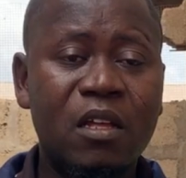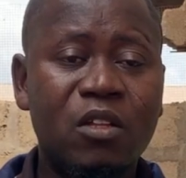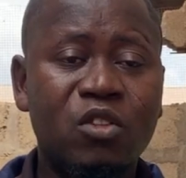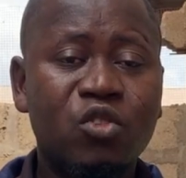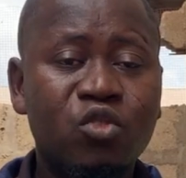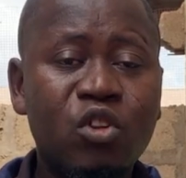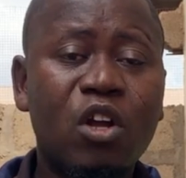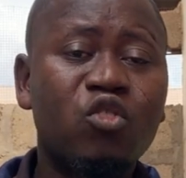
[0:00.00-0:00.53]

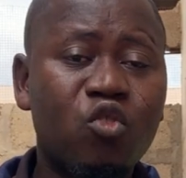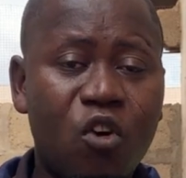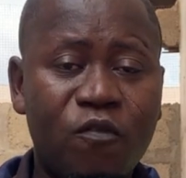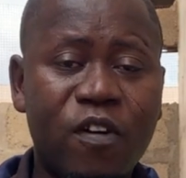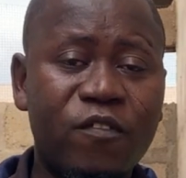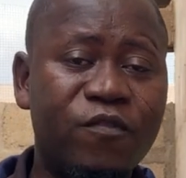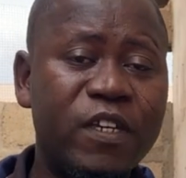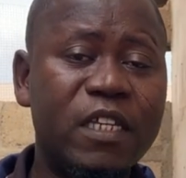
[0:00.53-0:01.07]
not to
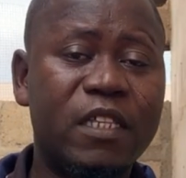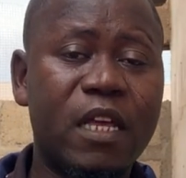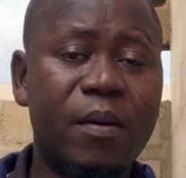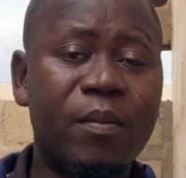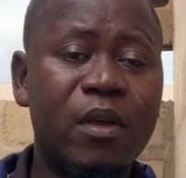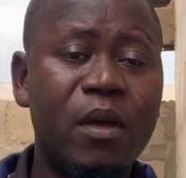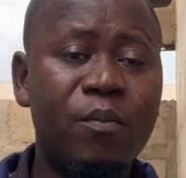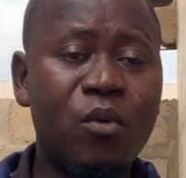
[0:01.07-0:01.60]
overfeed
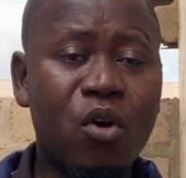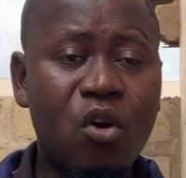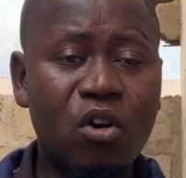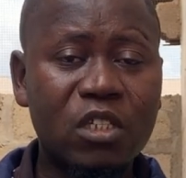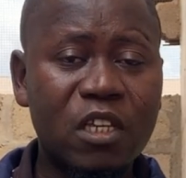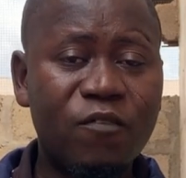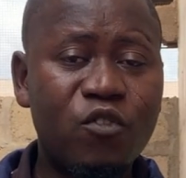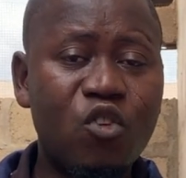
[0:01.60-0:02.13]
them,
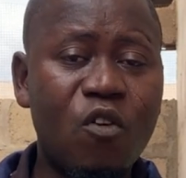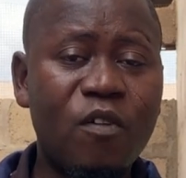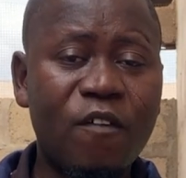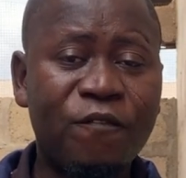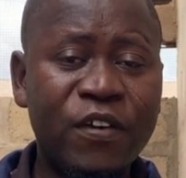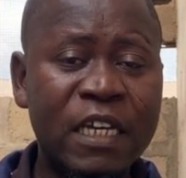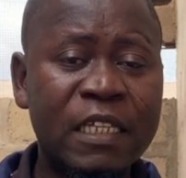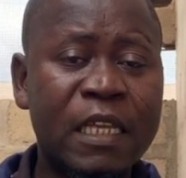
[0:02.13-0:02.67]
because if you
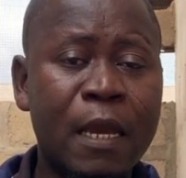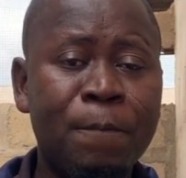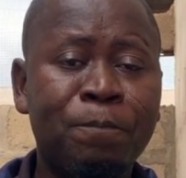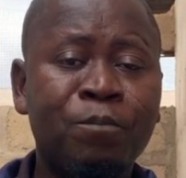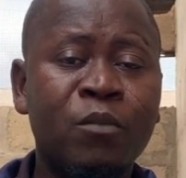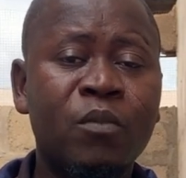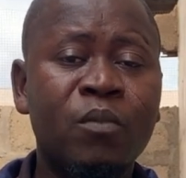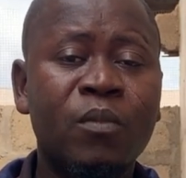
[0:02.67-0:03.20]
overfeed them,
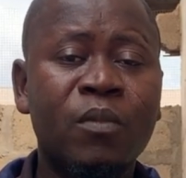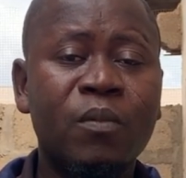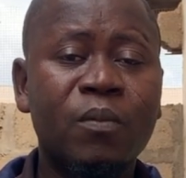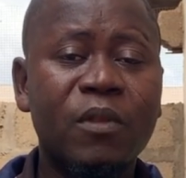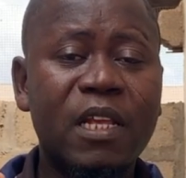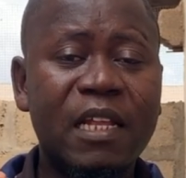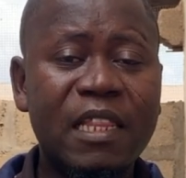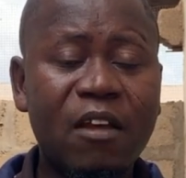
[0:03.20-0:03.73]

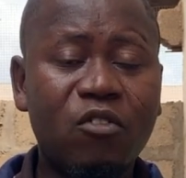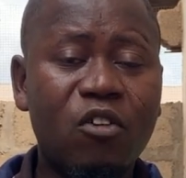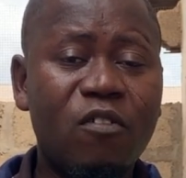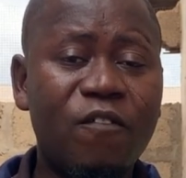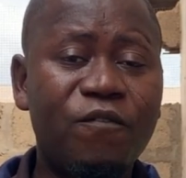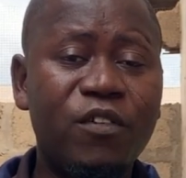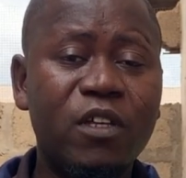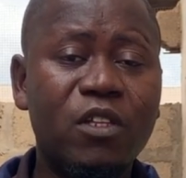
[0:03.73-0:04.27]
the
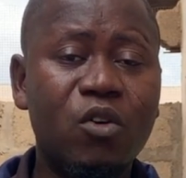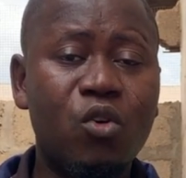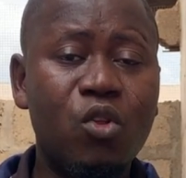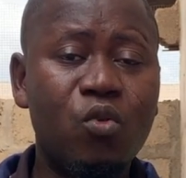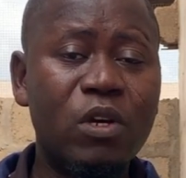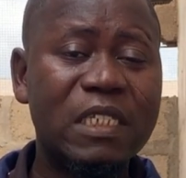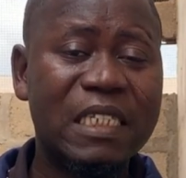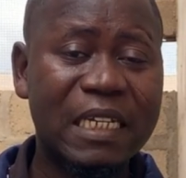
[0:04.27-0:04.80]
leftover feed
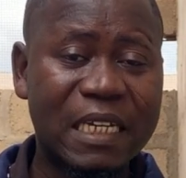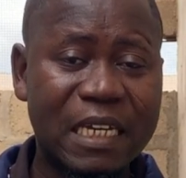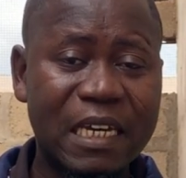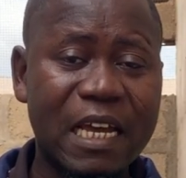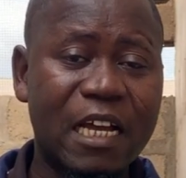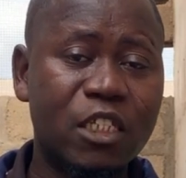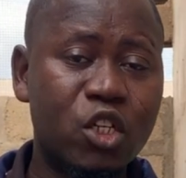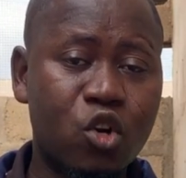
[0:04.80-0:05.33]
always decay
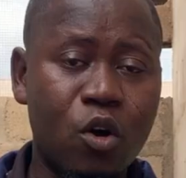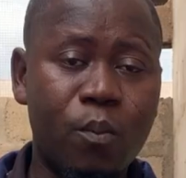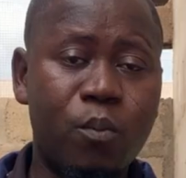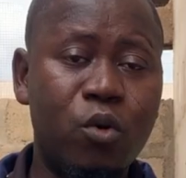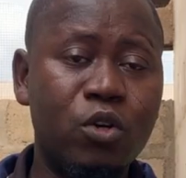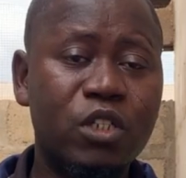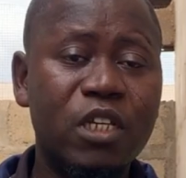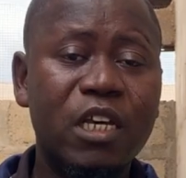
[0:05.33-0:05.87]
and
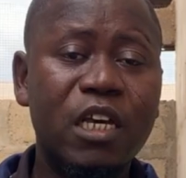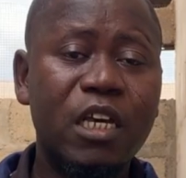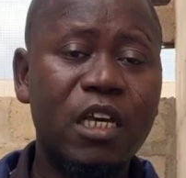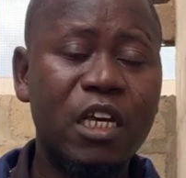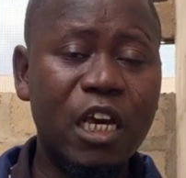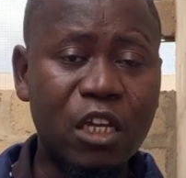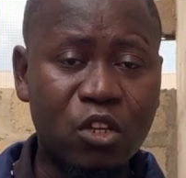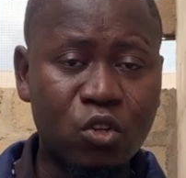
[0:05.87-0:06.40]
decompose,
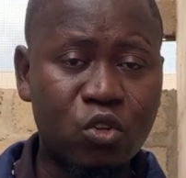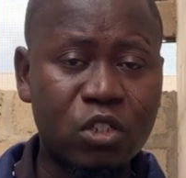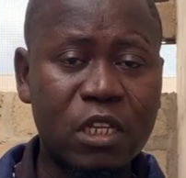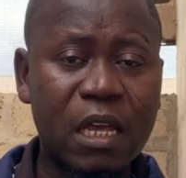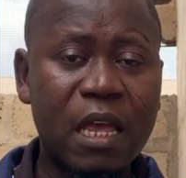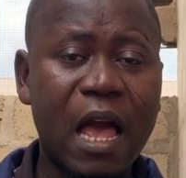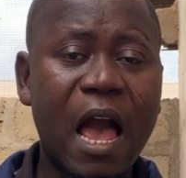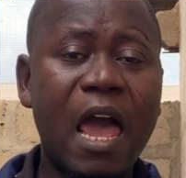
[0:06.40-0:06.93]
introducing
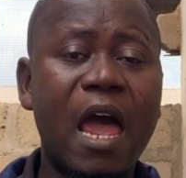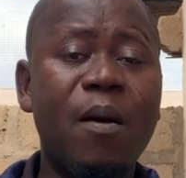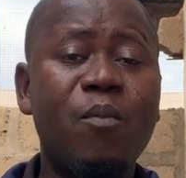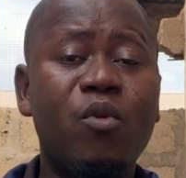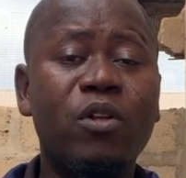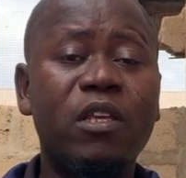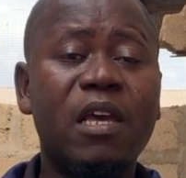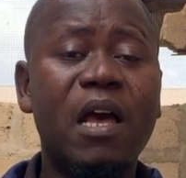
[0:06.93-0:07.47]
high
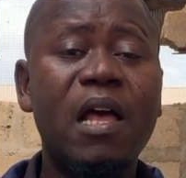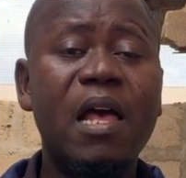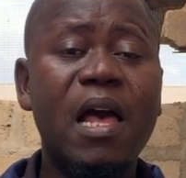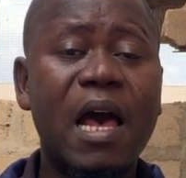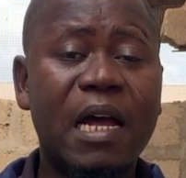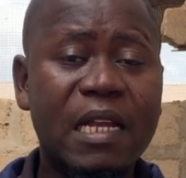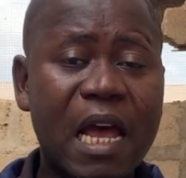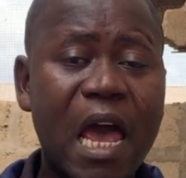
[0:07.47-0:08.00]
ammonia,
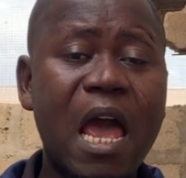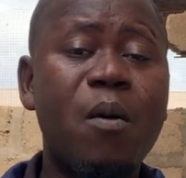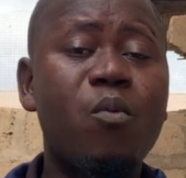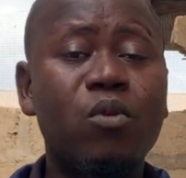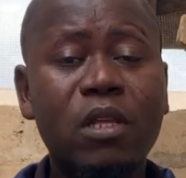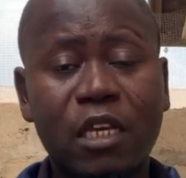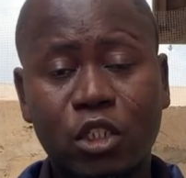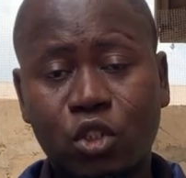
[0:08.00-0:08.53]
and high
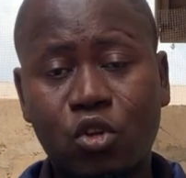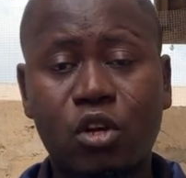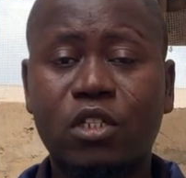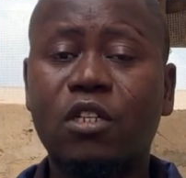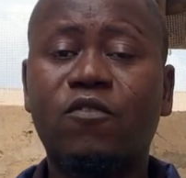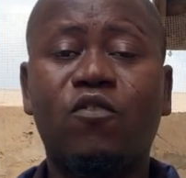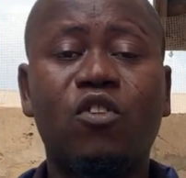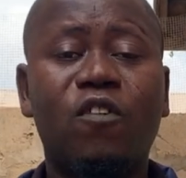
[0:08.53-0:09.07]
ammonia is
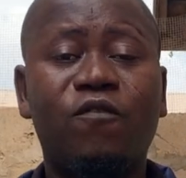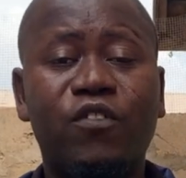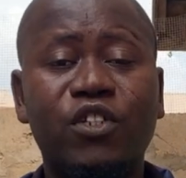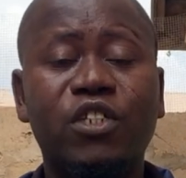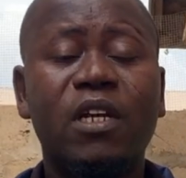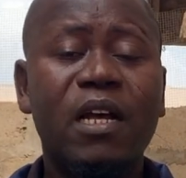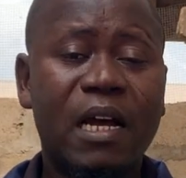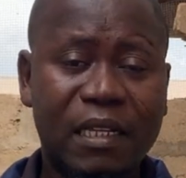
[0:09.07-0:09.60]
toxic for your
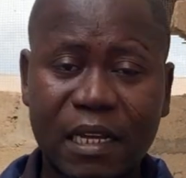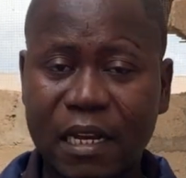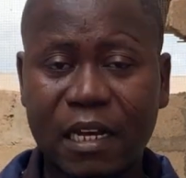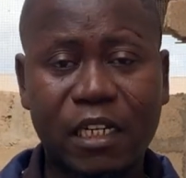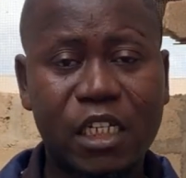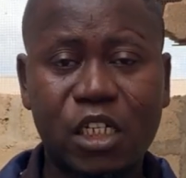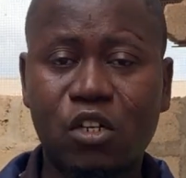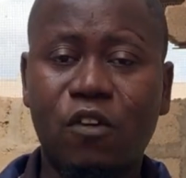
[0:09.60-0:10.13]
fish, and that can
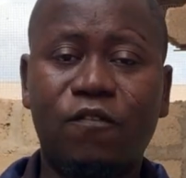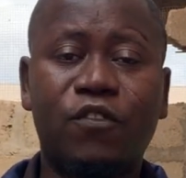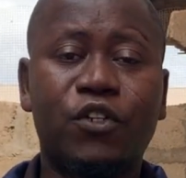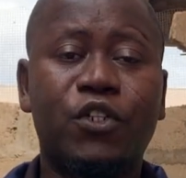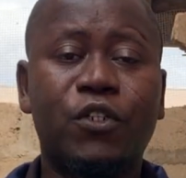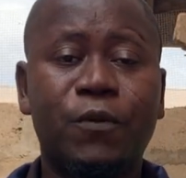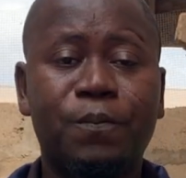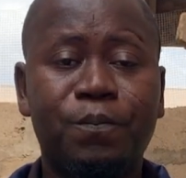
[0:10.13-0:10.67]
kill your
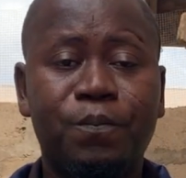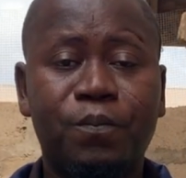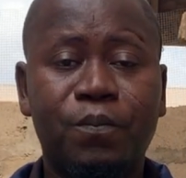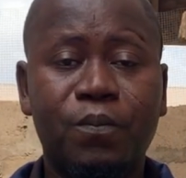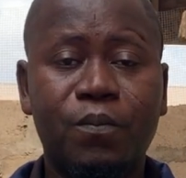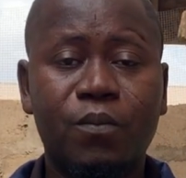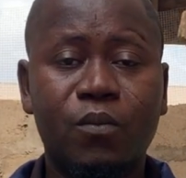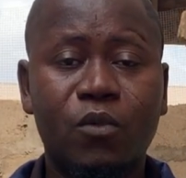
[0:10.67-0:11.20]
fish.
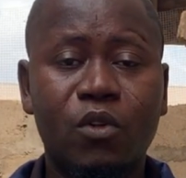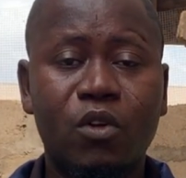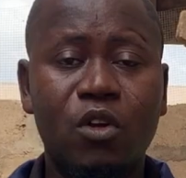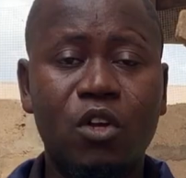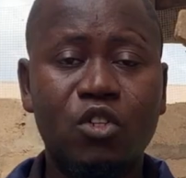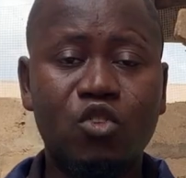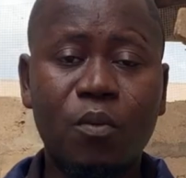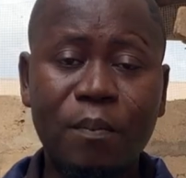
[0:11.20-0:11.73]

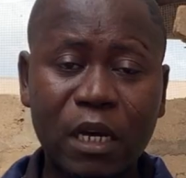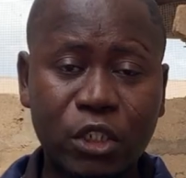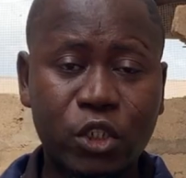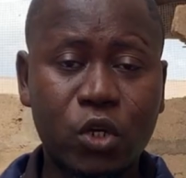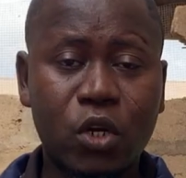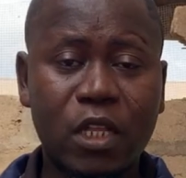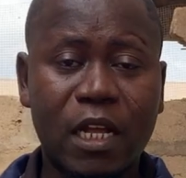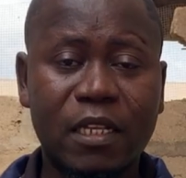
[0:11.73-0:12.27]
So make
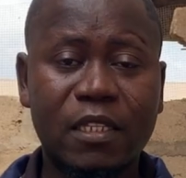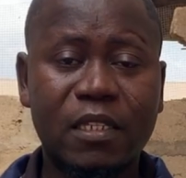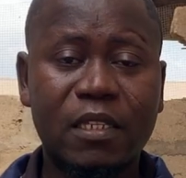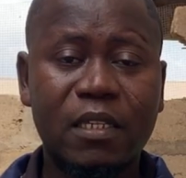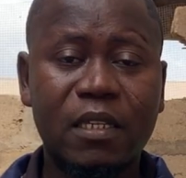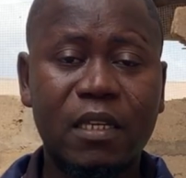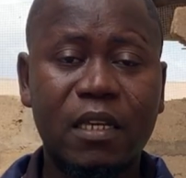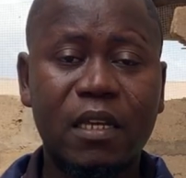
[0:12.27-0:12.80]
sure that
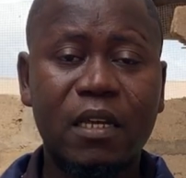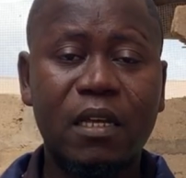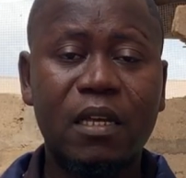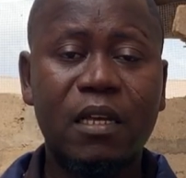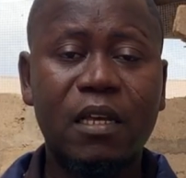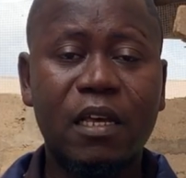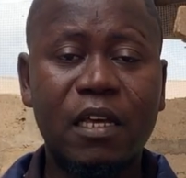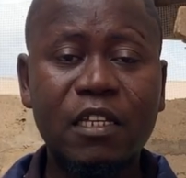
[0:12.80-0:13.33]

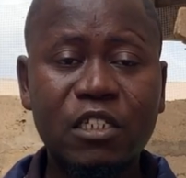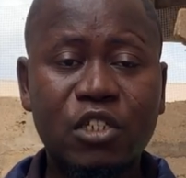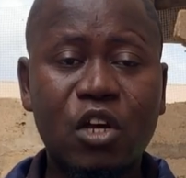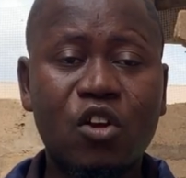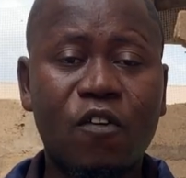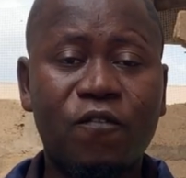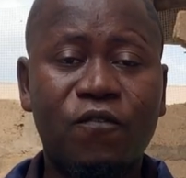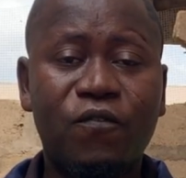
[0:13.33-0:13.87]

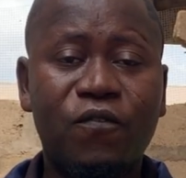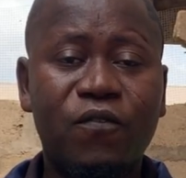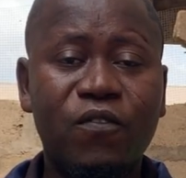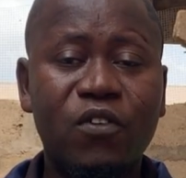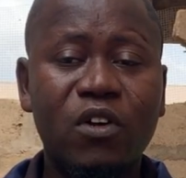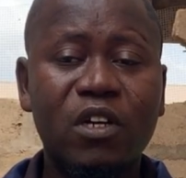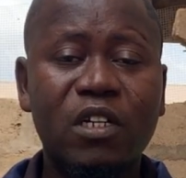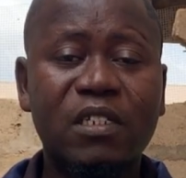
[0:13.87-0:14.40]
instead of
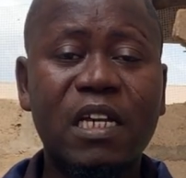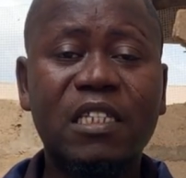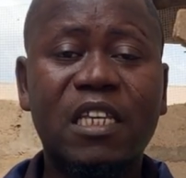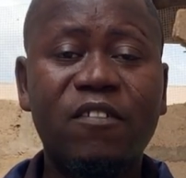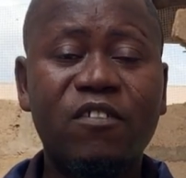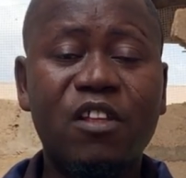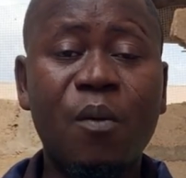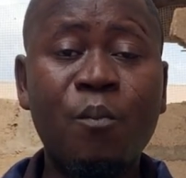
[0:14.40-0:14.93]
just
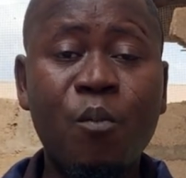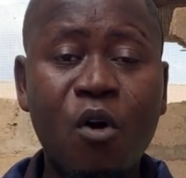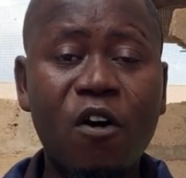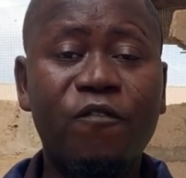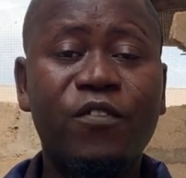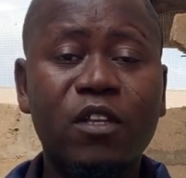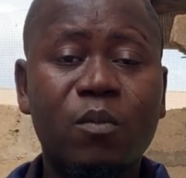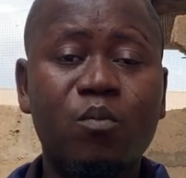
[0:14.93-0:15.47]
giving them more
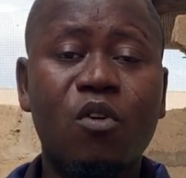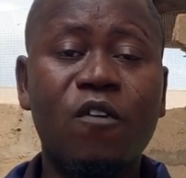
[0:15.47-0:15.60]
feed